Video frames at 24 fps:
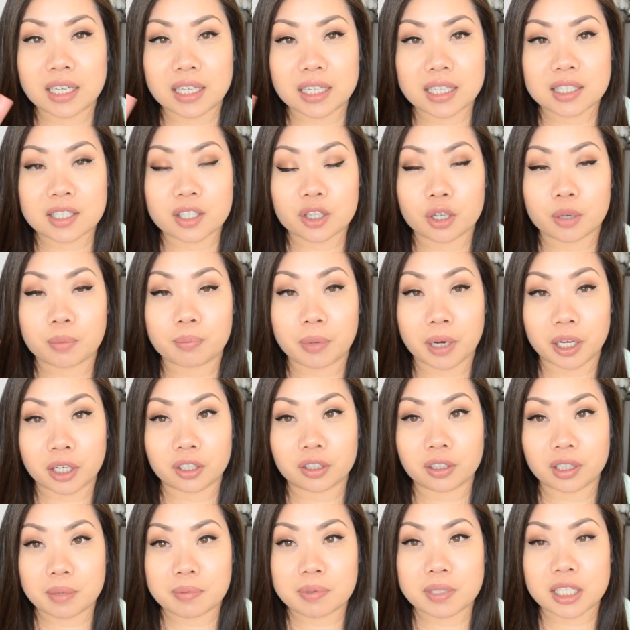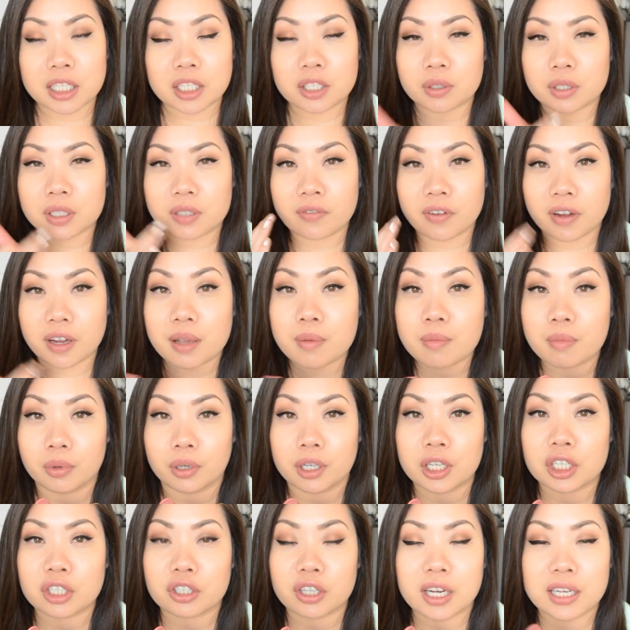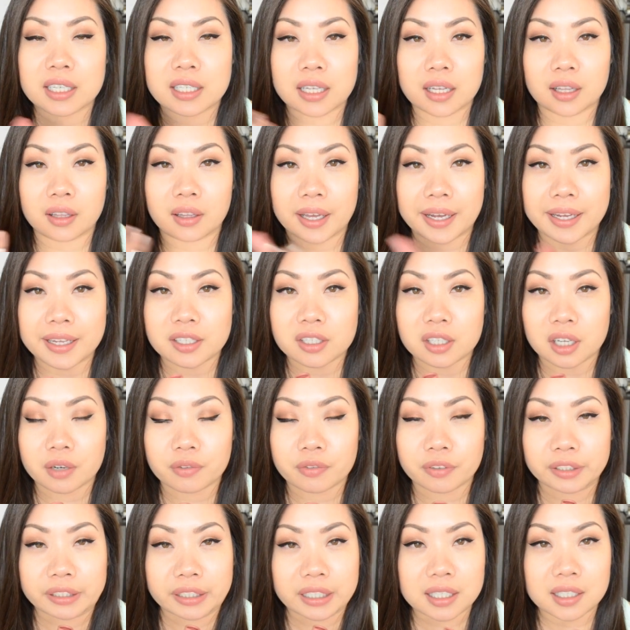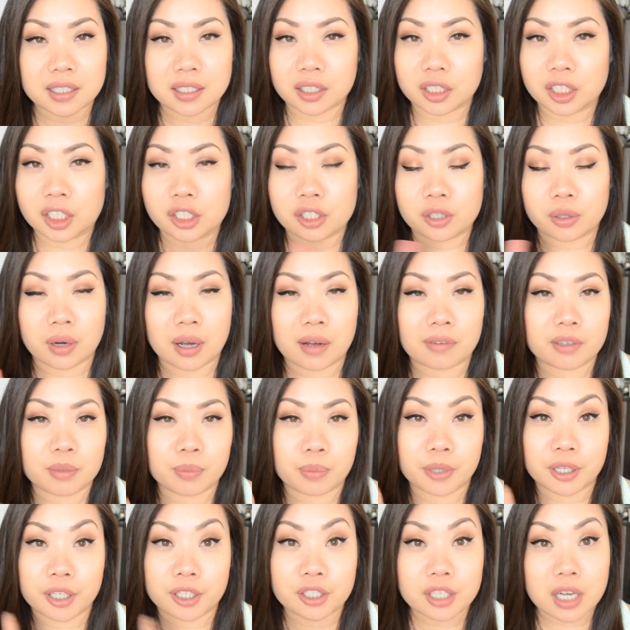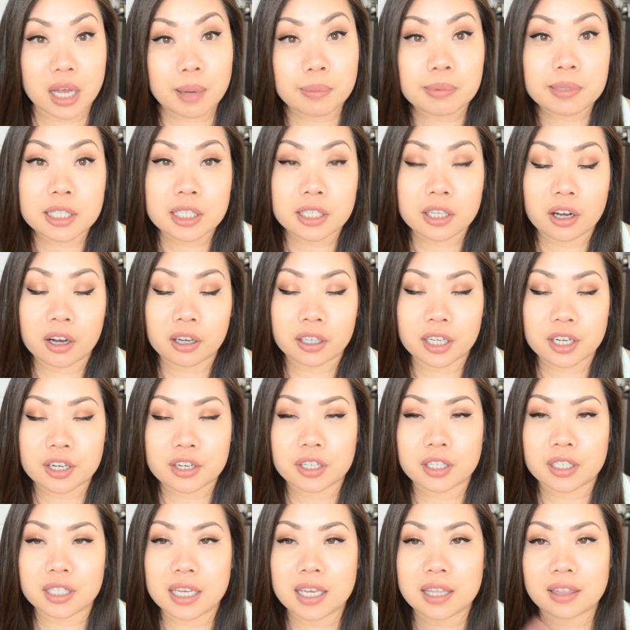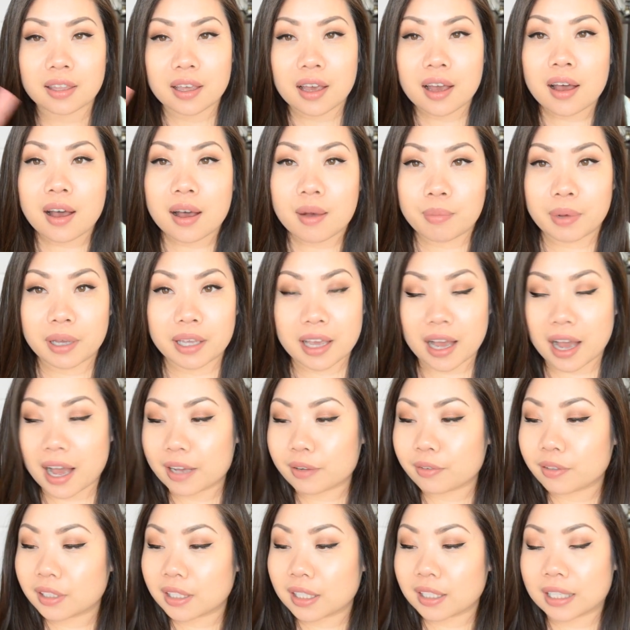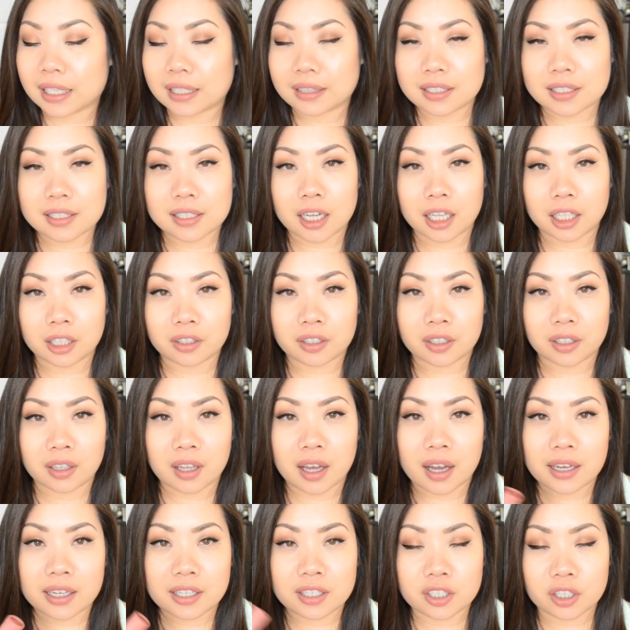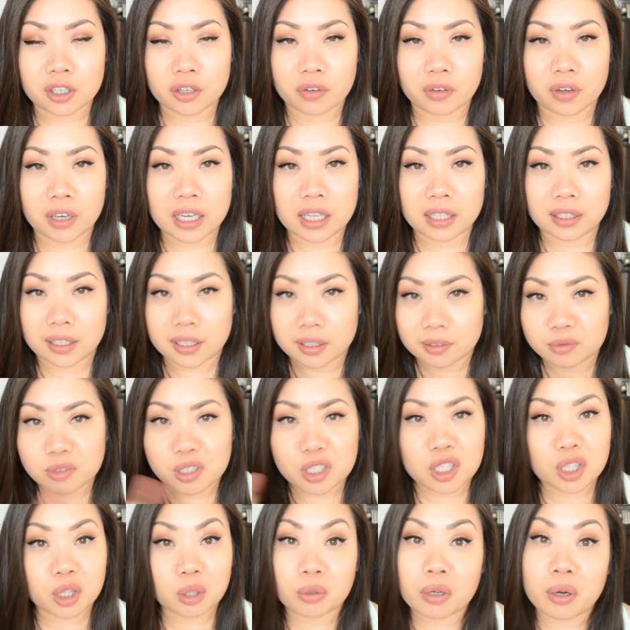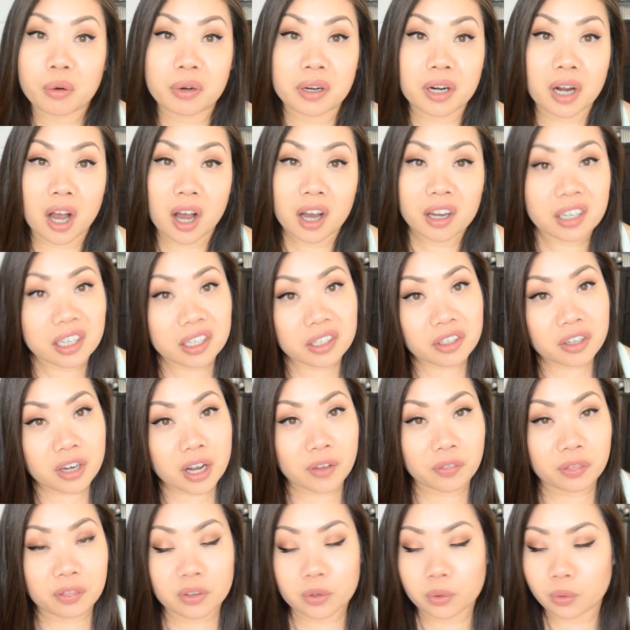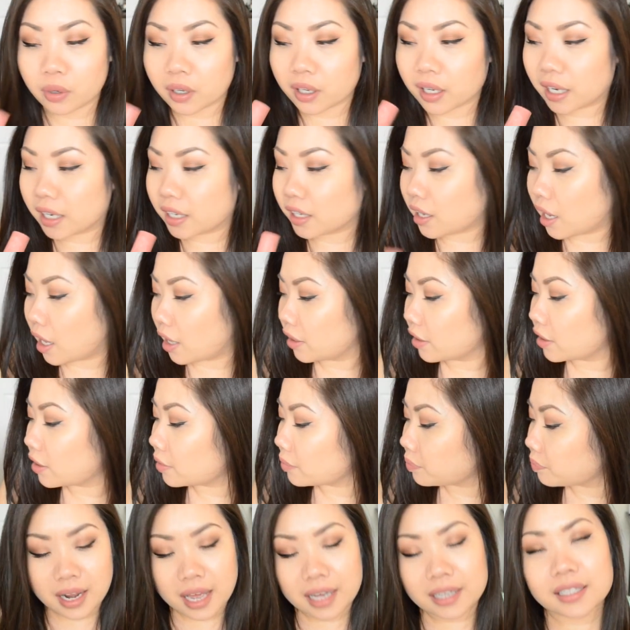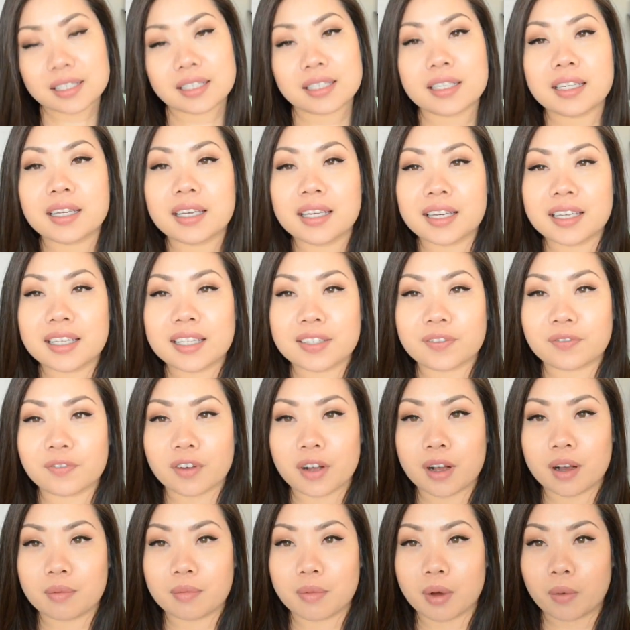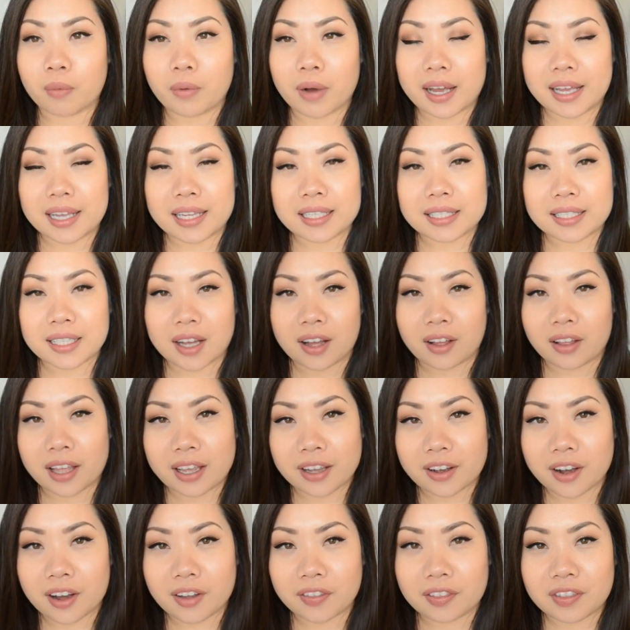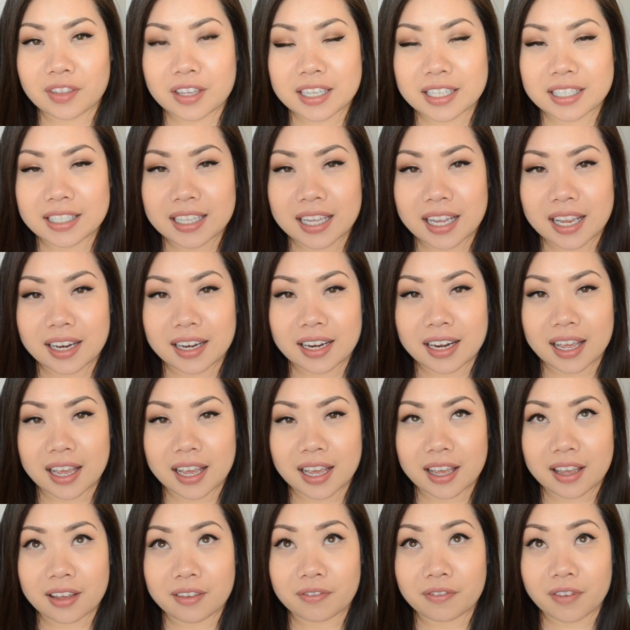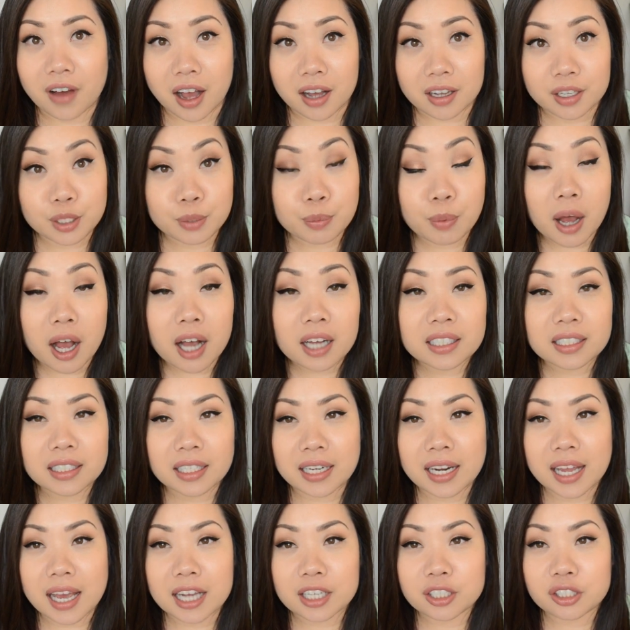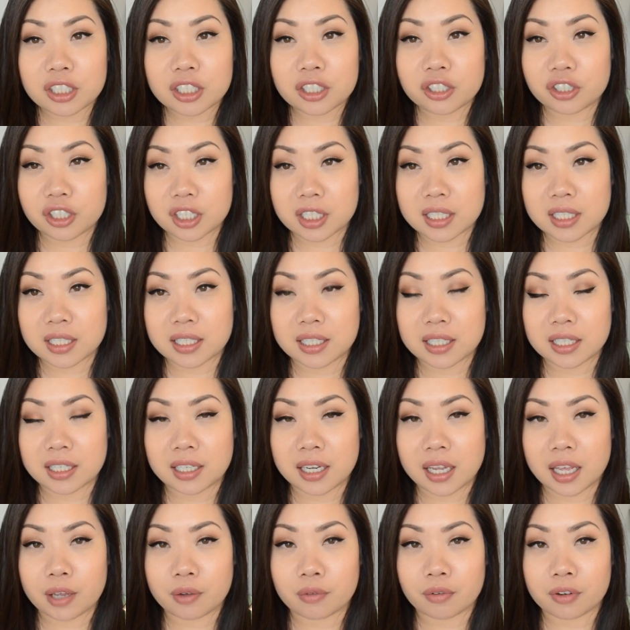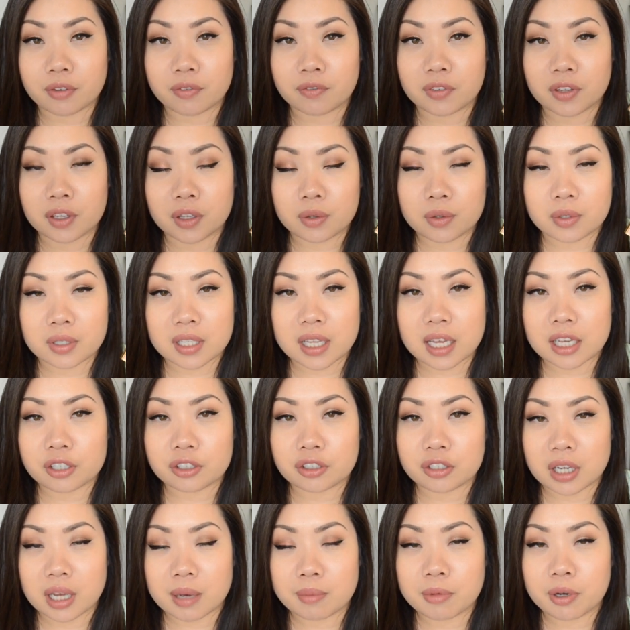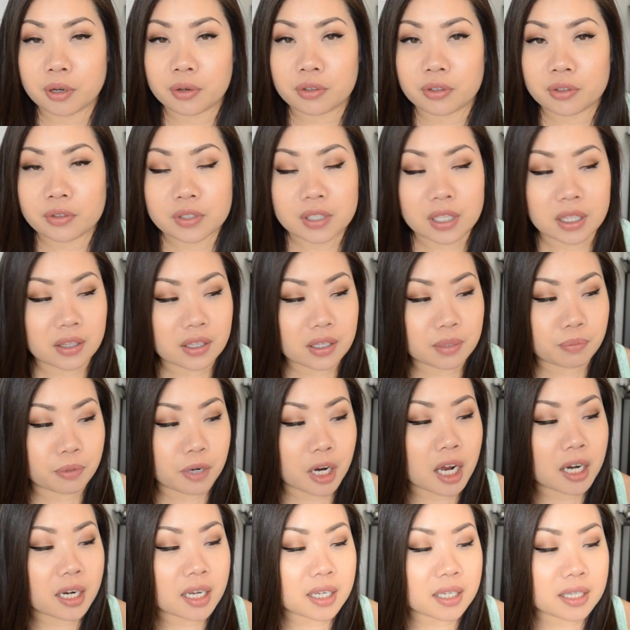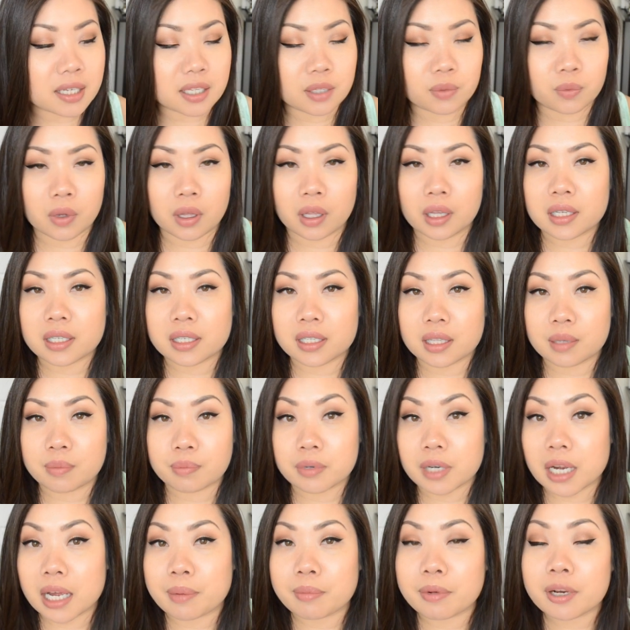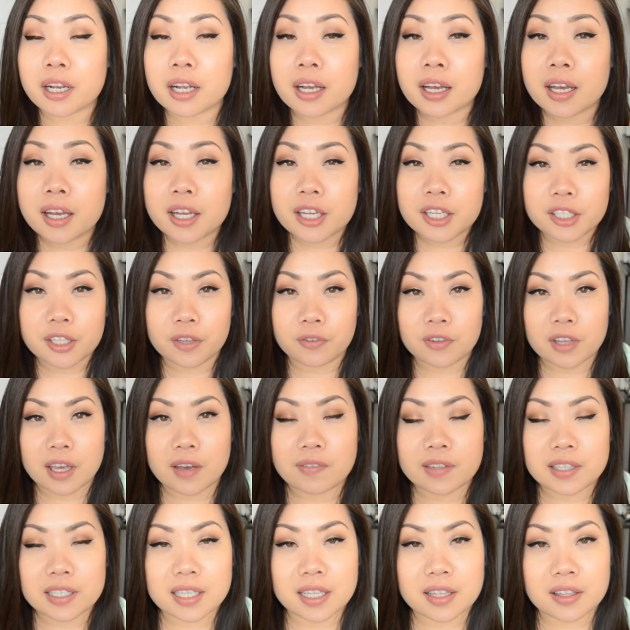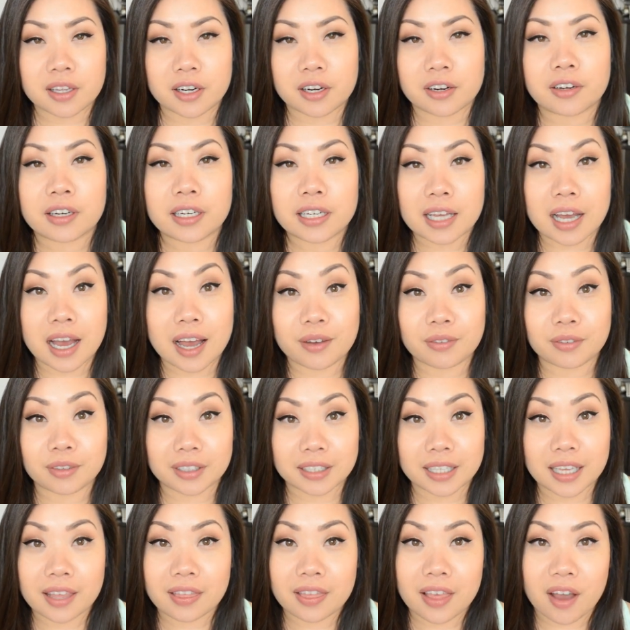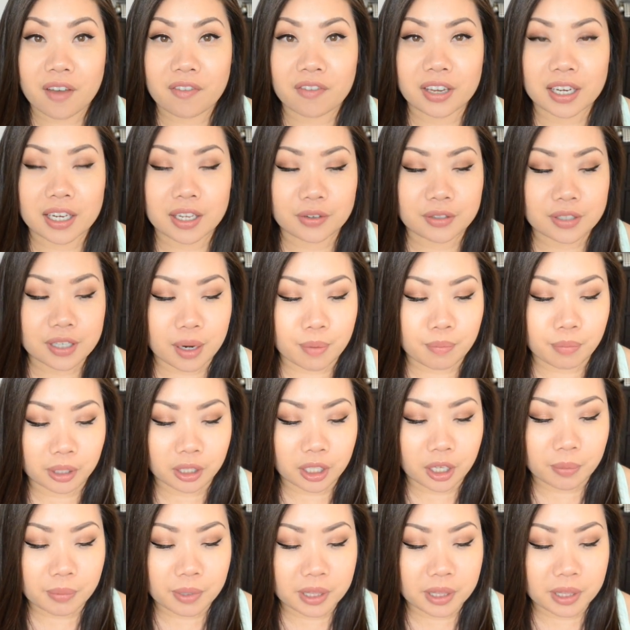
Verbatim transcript: It is their butter lipstick, so it's very moisturizing, glides on really easily. You don't have to put a chapstick on underneath. But yeah, I really like this color a lot. It's a great like just throw it on and you're out the door kind of color. Next is from Y S L. I got this in a Vox box, and I actually just did a review slash demo using this product as well as the primer, so if you haven't seen that already, I will link that video down below.